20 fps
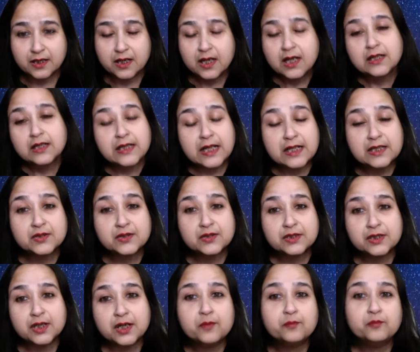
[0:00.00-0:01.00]
That's
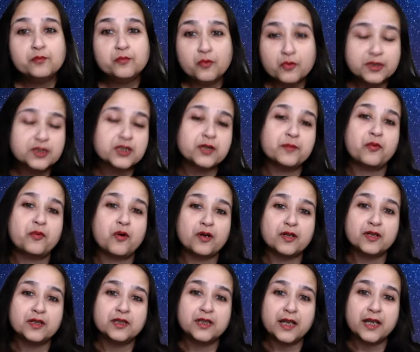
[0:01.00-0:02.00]
the most
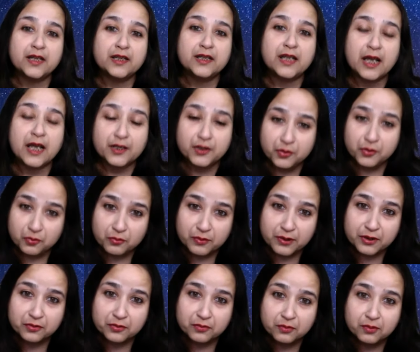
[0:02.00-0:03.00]
important thing that you can
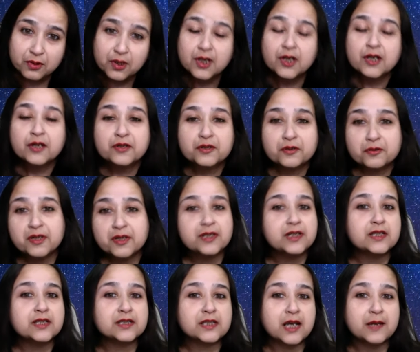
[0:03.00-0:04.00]
do during this
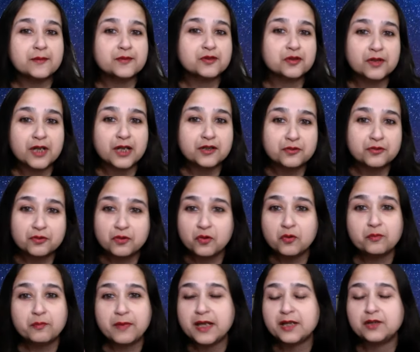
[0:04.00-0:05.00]
time so that you don't
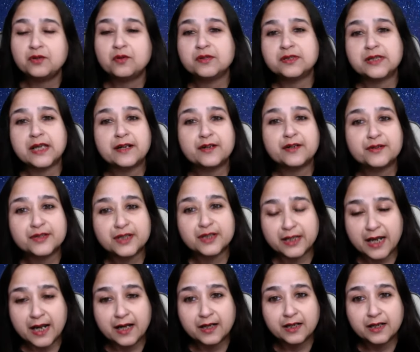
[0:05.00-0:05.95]
make those errors again.